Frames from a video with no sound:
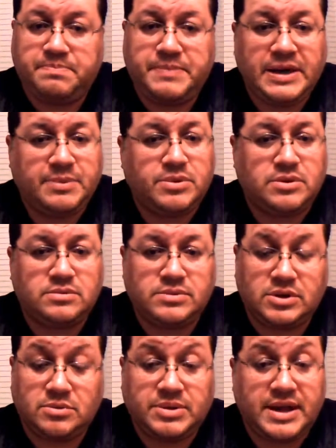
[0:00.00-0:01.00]
people,
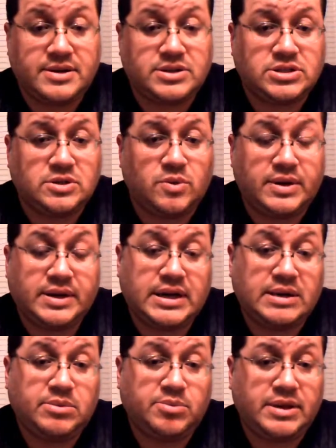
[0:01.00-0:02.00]
players still want to
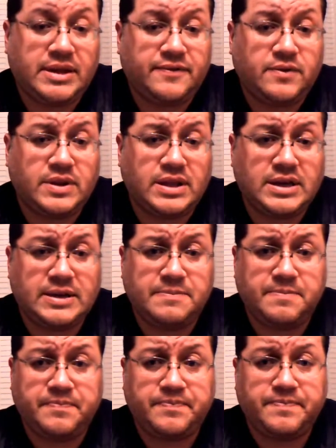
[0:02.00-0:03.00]
come and play for the